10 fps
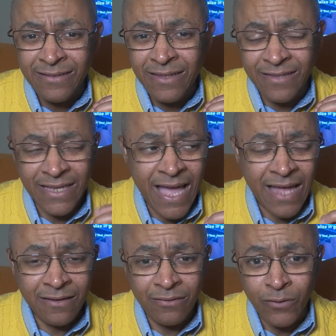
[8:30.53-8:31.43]
This is the
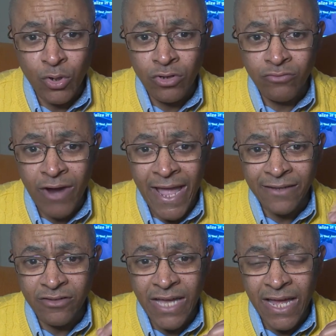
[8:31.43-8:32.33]
kind of hood
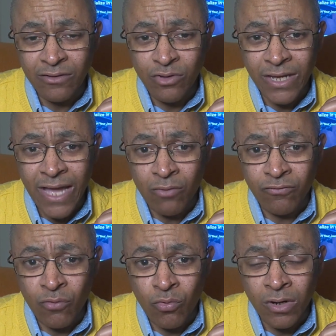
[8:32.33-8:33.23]
rat you got to look out
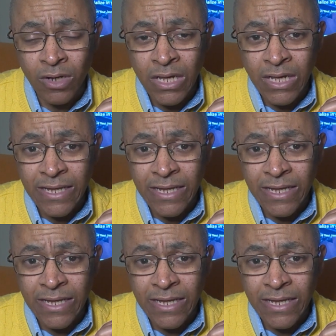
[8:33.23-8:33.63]
for.